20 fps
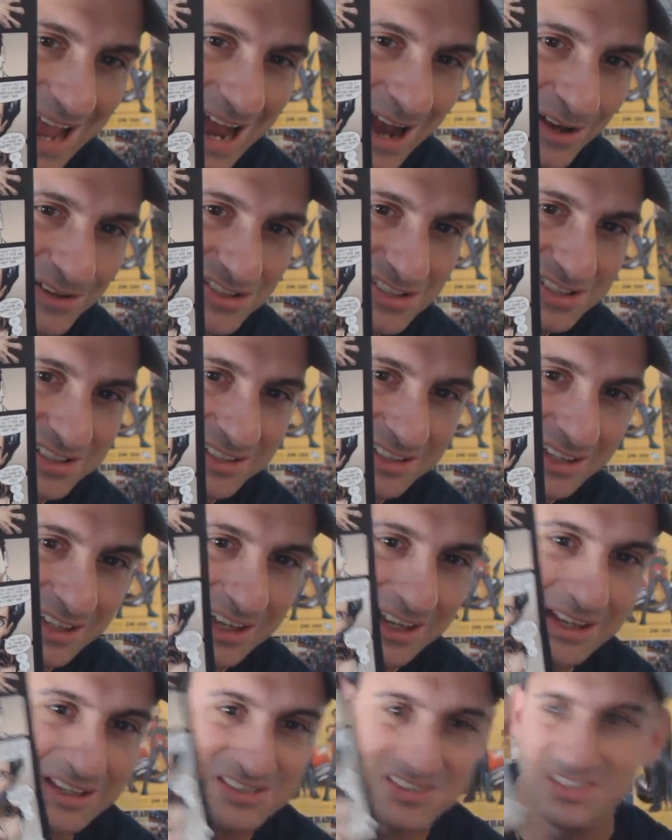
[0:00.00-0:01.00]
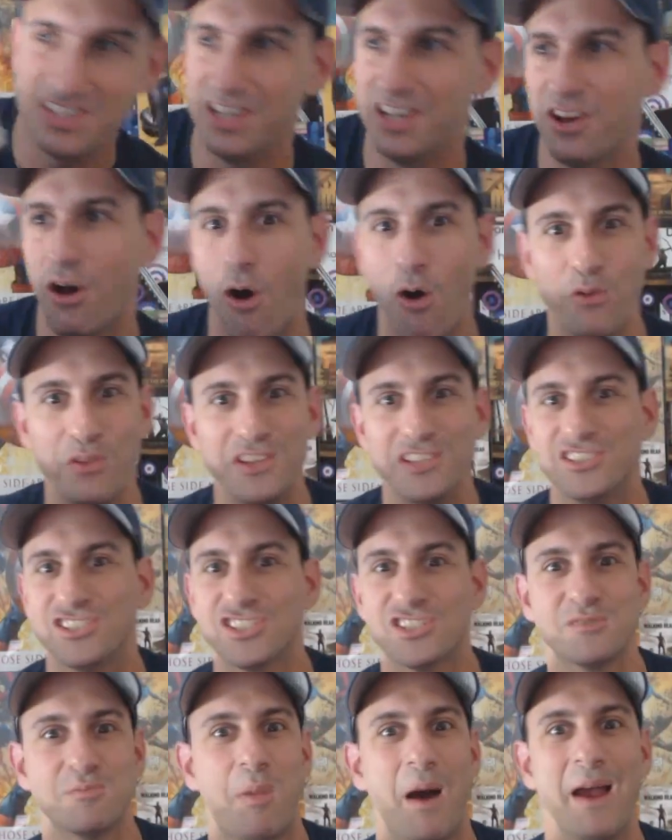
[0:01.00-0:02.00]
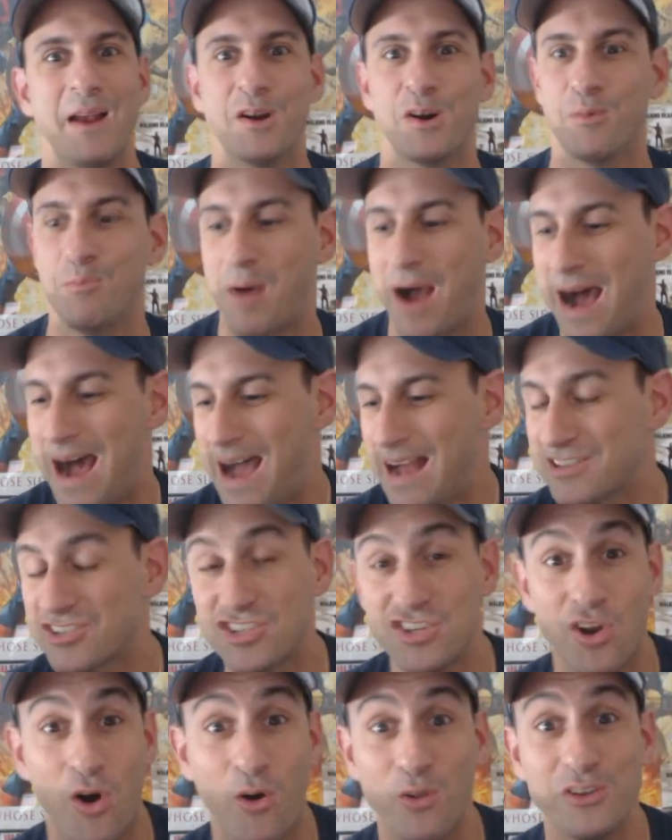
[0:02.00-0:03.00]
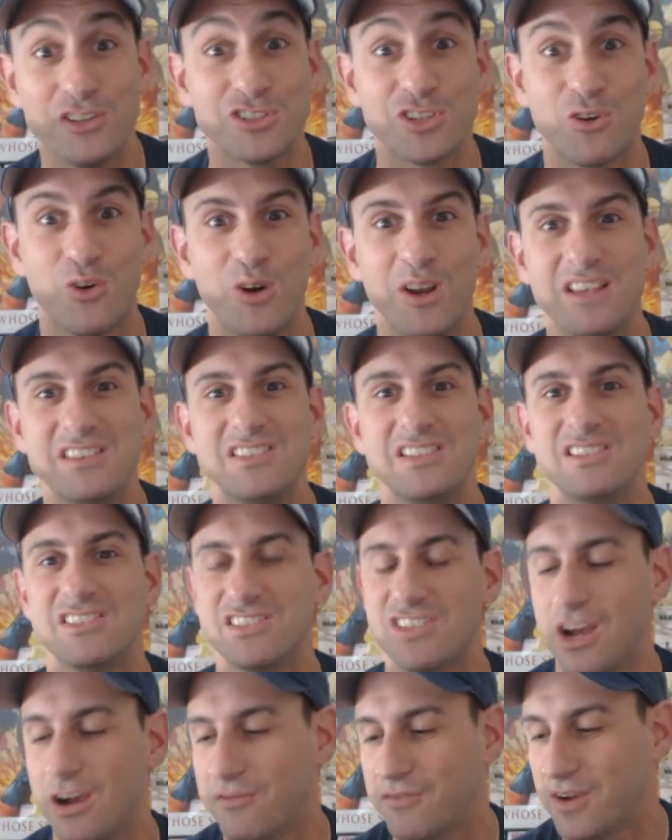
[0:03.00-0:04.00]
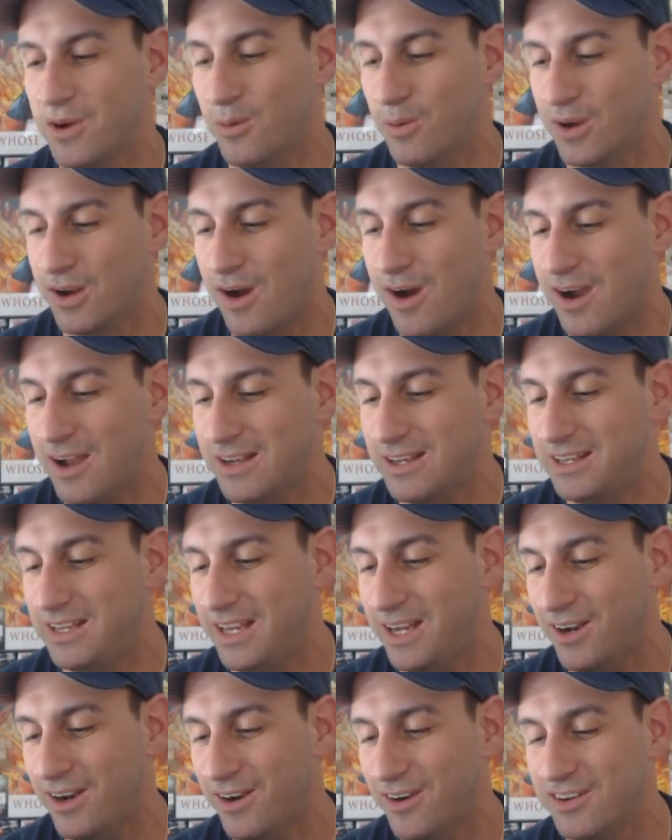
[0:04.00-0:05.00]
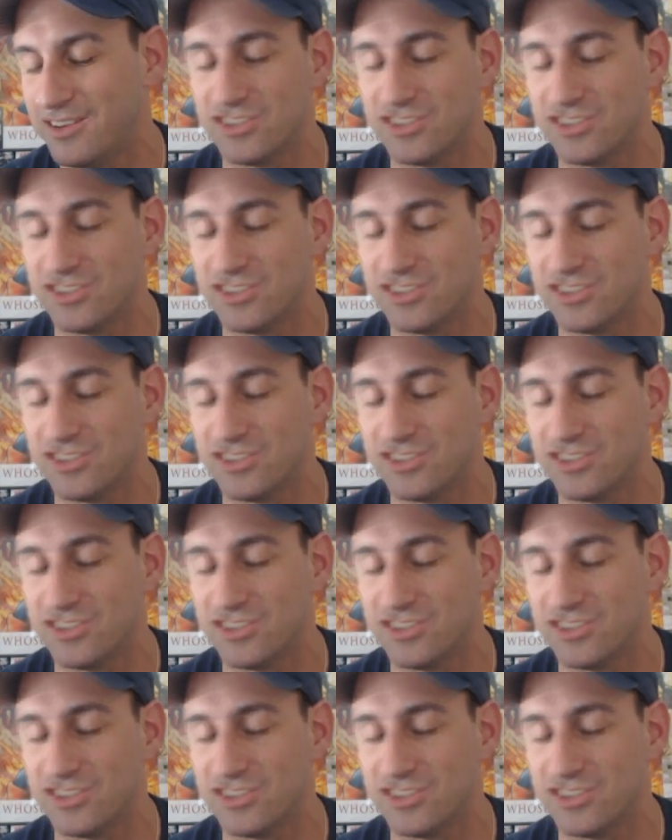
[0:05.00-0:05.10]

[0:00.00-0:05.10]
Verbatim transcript: house and seeing all these spider bots and all this crazy stuff going on in here,